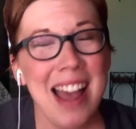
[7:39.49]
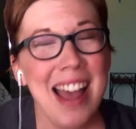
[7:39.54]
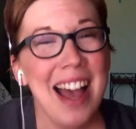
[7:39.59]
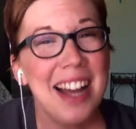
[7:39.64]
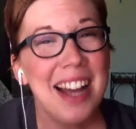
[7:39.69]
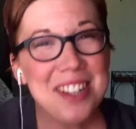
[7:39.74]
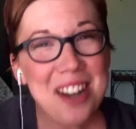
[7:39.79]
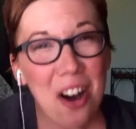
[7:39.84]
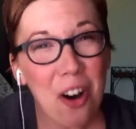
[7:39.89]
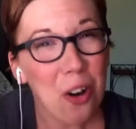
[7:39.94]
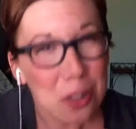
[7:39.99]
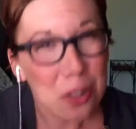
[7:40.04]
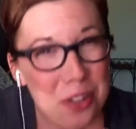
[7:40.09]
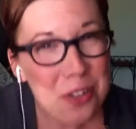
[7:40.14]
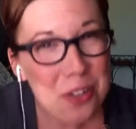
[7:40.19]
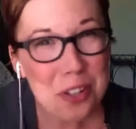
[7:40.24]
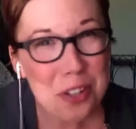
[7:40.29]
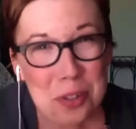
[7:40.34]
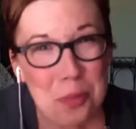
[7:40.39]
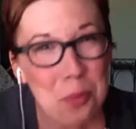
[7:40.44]
And
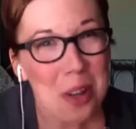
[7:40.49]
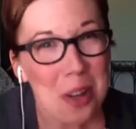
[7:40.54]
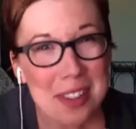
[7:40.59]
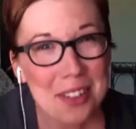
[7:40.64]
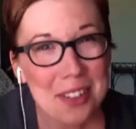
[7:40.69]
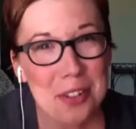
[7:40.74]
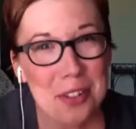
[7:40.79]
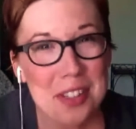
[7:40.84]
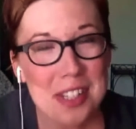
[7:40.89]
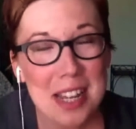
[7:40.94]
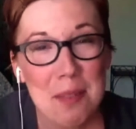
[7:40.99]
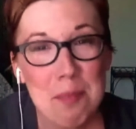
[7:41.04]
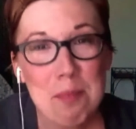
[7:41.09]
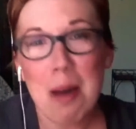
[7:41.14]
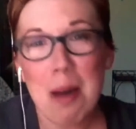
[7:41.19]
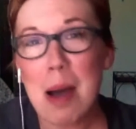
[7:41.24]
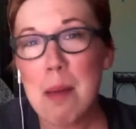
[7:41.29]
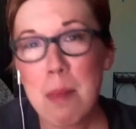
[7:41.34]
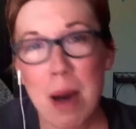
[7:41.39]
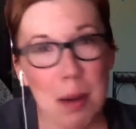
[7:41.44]
also, just one little tip,
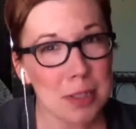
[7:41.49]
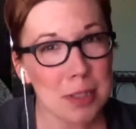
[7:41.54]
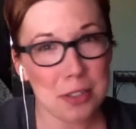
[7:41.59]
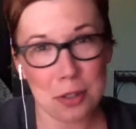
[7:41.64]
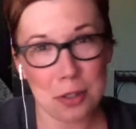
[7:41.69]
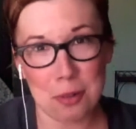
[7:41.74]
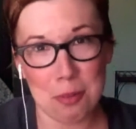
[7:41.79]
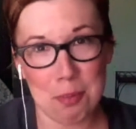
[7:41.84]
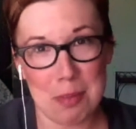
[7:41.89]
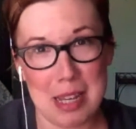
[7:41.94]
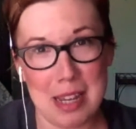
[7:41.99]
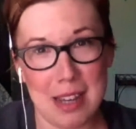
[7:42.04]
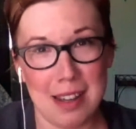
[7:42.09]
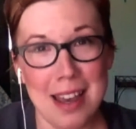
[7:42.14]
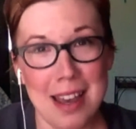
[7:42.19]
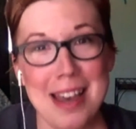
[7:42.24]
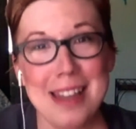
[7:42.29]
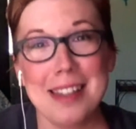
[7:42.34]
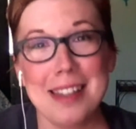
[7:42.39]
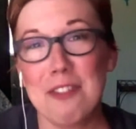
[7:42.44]
my mama told me
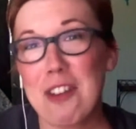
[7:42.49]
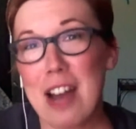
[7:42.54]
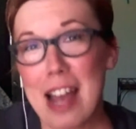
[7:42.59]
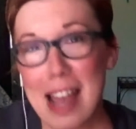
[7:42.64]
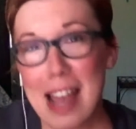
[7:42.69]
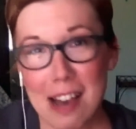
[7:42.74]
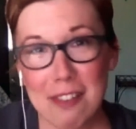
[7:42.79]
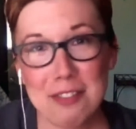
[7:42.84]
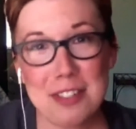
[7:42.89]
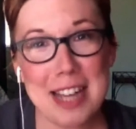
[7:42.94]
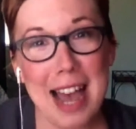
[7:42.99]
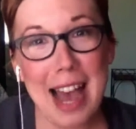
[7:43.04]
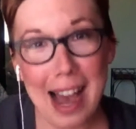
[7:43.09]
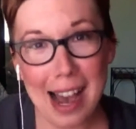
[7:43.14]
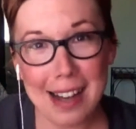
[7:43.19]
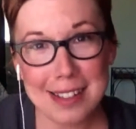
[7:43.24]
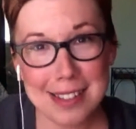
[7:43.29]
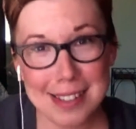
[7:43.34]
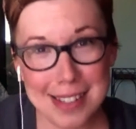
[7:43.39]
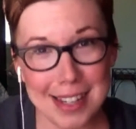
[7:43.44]
that if I have to
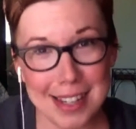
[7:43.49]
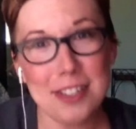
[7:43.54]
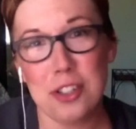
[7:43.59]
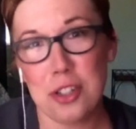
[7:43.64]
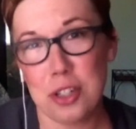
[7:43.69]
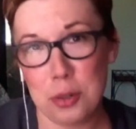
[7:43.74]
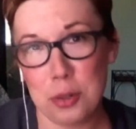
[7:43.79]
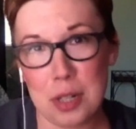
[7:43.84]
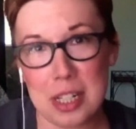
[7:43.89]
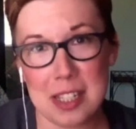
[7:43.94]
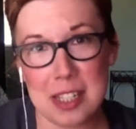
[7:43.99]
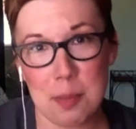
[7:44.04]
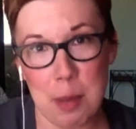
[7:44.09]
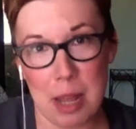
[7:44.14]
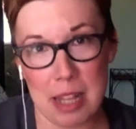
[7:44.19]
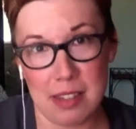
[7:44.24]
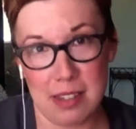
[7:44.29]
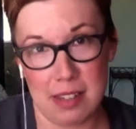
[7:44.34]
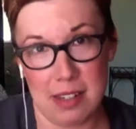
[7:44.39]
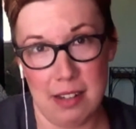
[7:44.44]
ask, it's too
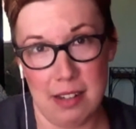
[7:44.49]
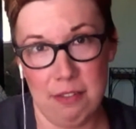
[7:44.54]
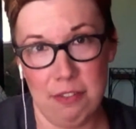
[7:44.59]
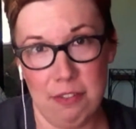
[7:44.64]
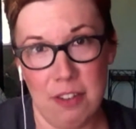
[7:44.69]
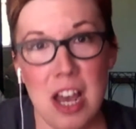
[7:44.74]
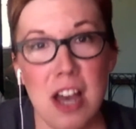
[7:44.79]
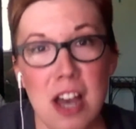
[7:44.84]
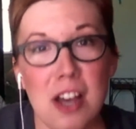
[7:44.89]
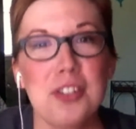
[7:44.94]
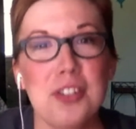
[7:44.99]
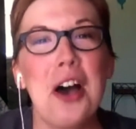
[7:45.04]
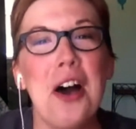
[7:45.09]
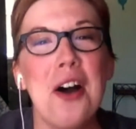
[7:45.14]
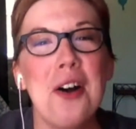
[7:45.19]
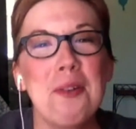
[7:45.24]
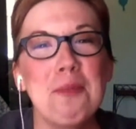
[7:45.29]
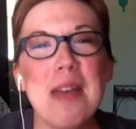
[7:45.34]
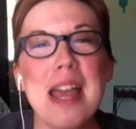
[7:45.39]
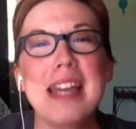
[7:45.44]
expensive.
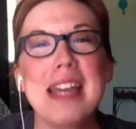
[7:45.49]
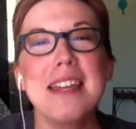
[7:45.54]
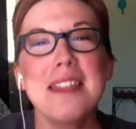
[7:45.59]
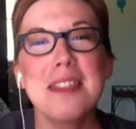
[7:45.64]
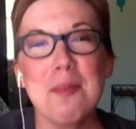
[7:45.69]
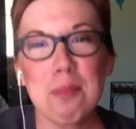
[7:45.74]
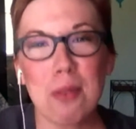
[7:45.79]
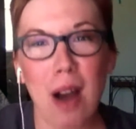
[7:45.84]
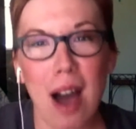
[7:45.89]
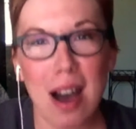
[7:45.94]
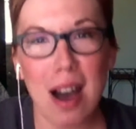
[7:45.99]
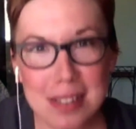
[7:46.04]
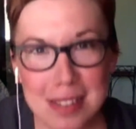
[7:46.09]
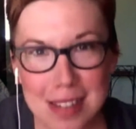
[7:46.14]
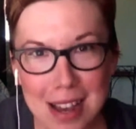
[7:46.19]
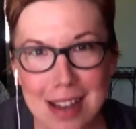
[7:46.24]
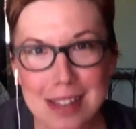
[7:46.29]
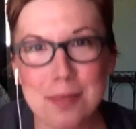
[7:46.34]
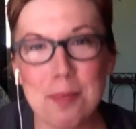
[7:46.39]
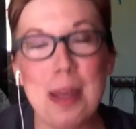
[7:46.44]
So making the
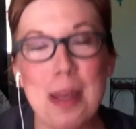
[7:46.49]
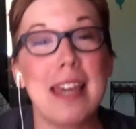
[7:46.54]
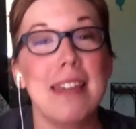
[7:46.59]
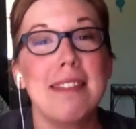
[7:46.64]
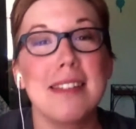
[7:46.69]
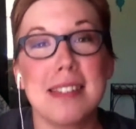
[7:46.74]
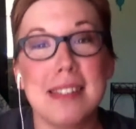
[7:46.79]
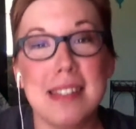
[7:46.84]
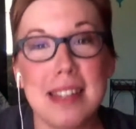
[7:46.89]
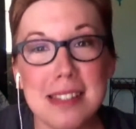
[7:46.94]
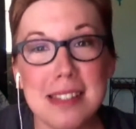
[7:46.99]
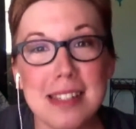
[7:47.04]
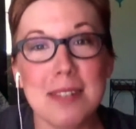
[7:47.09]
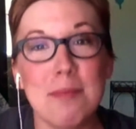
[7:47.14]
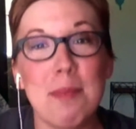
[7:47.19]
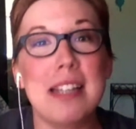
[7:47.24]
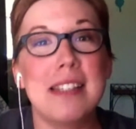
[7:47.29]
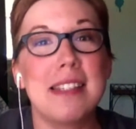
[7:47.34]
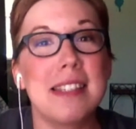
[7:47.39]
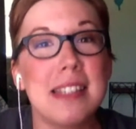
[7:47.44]
process, making the system
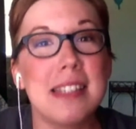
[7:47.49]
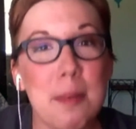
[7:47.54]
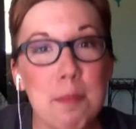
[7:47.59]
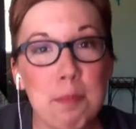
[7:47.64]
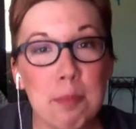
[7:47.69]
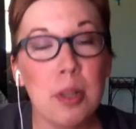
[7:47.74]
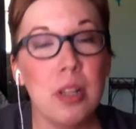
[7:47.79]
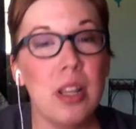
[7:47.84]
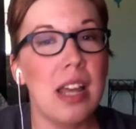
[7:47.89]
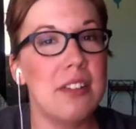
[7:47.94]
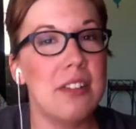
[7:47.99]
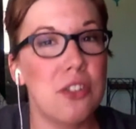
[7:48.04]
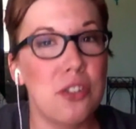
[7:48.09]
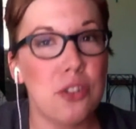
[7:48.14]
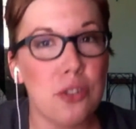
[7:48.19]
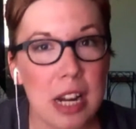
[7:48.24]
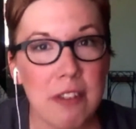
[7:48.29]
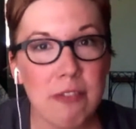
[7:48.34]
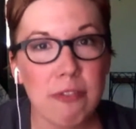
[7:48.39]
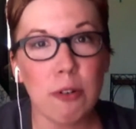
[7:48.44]
as simple and
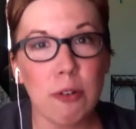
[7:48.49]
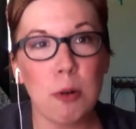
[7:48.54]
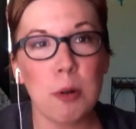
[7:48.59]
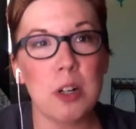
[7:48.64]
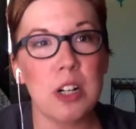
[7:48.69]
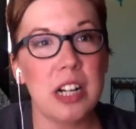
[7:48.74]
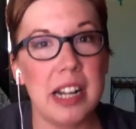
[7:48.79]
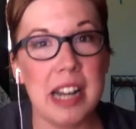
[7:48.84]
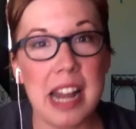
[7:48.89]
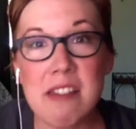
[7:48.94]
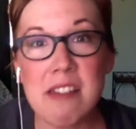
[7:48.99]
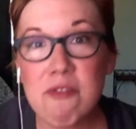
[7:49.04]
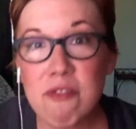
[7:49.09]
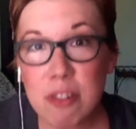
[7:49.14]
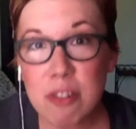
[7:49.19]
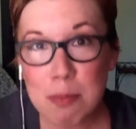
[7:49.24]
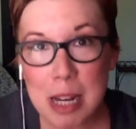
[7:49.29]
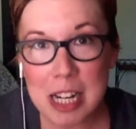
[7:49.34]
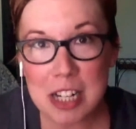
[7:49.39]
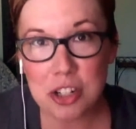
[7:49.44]
straightforward and
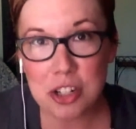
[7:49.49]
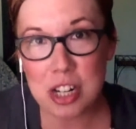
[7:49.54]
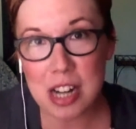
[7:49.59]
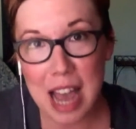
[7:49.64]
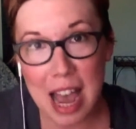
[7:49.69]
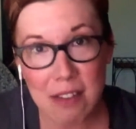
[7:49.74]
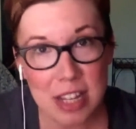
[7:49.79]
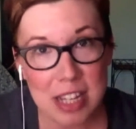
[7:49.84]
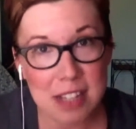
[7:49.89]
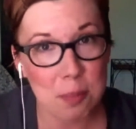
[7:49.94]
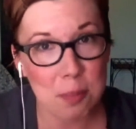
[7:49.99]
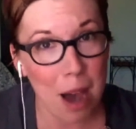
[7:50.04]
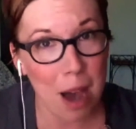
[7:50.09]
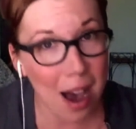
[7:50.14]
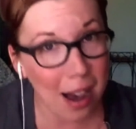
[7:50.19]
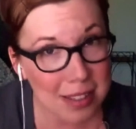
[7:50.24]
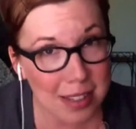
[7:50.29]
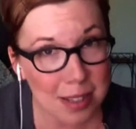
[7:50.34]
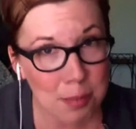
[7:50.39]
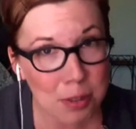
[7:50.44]
information heavy as
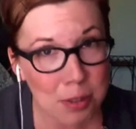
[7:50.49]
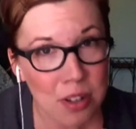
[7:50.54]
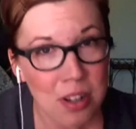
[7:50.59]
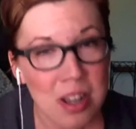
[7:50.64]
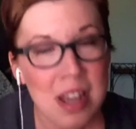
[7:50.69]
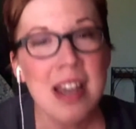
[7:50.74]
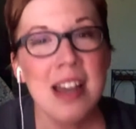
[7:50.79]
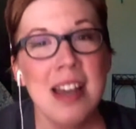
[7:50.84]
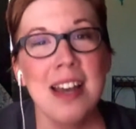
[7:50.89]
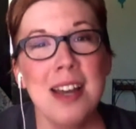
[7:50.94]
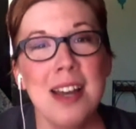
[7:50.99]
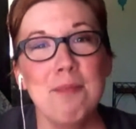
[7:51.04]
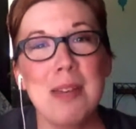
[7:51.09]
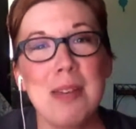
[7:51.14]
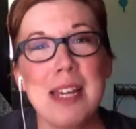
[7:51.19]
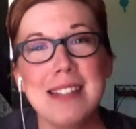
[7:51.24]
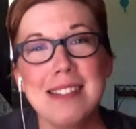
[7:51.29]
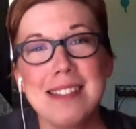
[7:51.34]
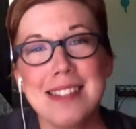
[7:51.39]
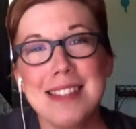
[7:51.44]
possible
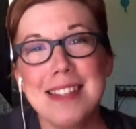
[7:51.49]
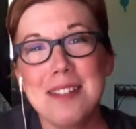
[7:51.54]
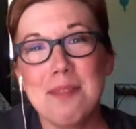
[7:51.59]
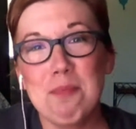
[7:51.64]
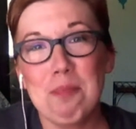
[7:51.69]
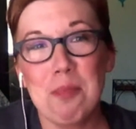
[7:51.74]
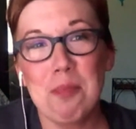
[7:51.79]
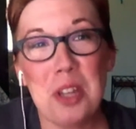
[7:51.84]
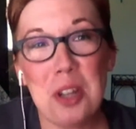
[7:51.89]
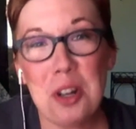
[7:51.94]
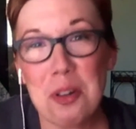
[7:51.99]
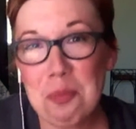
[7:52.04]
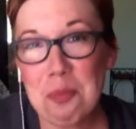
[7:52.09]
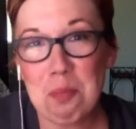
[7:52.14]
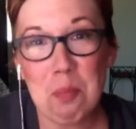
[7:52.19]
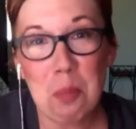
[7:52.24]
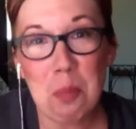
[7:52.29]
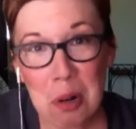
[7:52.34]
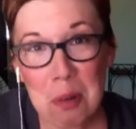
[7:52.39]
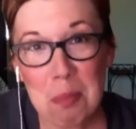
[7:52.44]
means that,
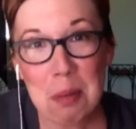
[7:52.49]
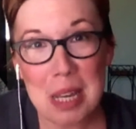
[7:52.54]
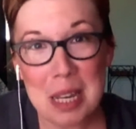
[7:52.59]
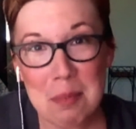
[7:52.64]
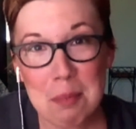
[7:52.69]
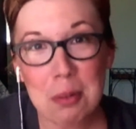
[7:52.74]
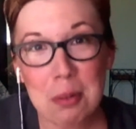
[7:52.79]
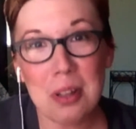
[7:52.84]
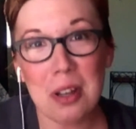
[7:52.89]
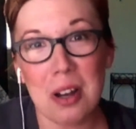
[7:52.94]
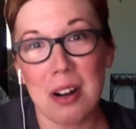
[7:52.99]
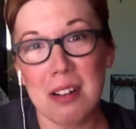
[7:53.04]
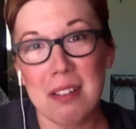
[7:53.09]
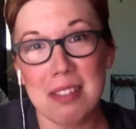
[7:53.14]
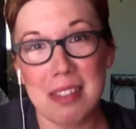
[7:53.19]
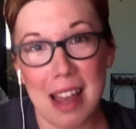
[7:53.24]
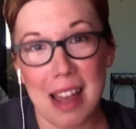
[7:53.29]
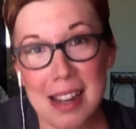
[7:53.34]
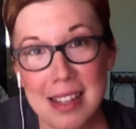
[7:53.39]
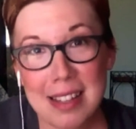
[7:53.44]
more people are
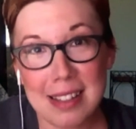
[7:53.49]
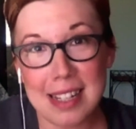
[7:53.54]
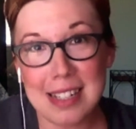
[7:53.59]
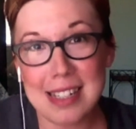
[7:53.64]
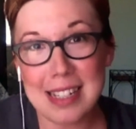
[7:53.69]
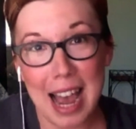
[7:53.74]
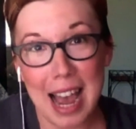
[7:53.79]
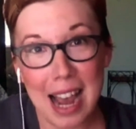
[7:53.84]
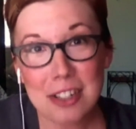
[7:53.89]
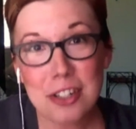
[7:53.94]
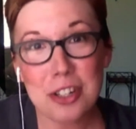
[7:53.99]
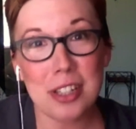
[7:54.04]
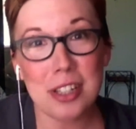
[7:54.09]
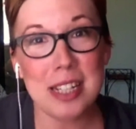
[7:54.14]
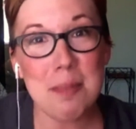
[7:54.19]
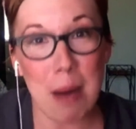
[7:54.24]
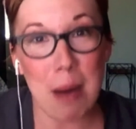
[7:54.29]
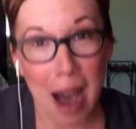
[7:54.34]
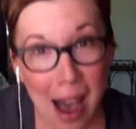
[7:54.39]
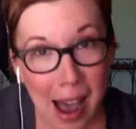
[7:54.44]
likely to actually
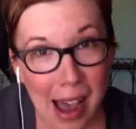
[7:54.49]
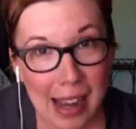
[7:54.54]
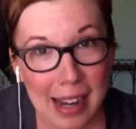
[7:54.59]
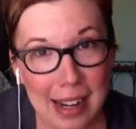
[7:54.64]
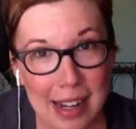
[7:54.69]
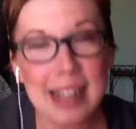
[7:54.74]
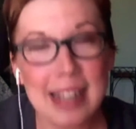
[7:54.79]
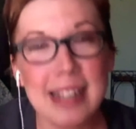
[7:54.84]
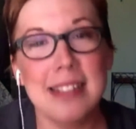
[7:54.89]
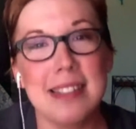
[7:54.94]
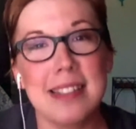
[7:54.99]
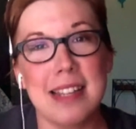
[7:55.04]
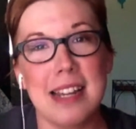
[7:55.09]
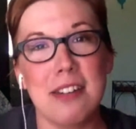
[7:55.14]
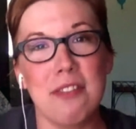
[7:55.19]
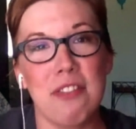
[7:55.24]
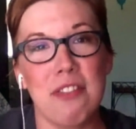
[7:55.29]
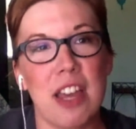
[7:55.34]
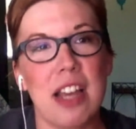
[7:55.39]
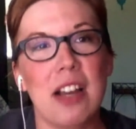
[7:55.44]
buy instead
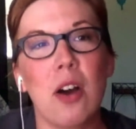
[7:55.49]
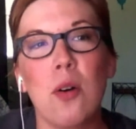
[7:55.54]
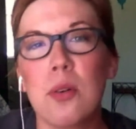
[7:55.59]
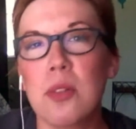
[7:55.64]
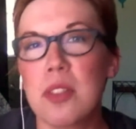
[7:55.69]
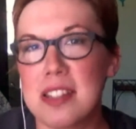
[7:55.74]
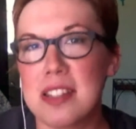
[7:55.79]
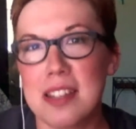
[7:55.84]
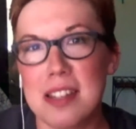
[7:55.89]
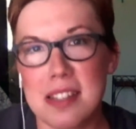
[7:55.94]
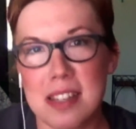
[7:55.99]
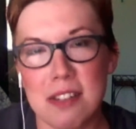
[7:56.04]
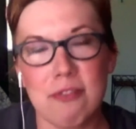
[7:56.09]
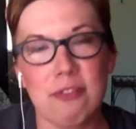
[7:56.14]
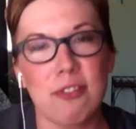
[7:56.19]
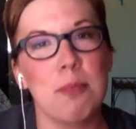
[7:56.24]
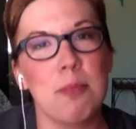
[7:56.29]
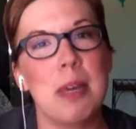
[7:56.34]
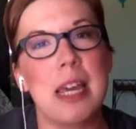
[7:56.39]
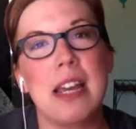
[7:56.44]
of think, oh, this isn't
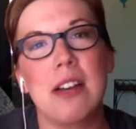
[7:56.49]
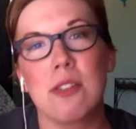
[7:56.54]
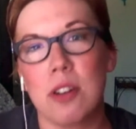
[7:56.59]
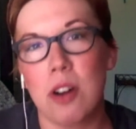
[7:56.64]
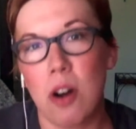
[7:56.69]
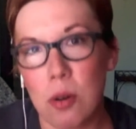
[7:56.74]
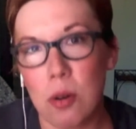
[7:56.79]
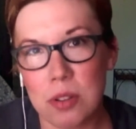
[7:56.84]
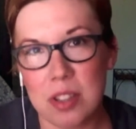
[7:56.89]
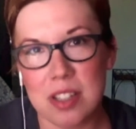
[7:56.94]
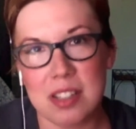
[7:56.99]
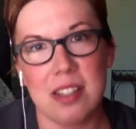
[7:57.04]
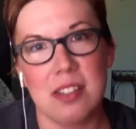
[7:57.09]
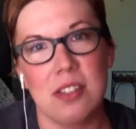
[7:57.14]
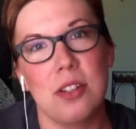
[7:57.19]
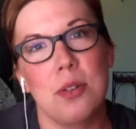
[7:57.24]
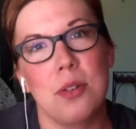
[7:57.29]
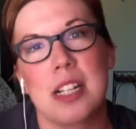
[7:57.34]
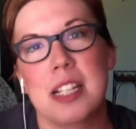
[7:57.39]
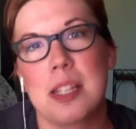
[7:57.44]
for me, or oh, this is
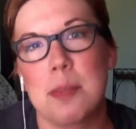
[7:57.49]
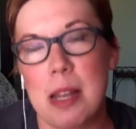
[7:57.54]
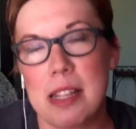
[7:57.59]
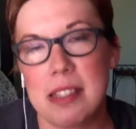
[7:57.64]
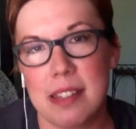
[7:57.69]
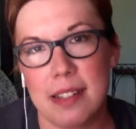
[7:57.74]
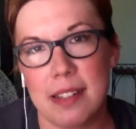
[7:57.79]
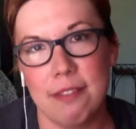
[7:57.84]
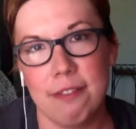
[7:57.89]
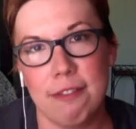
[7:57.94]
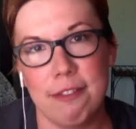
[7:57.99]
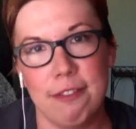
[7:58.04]
too expensive.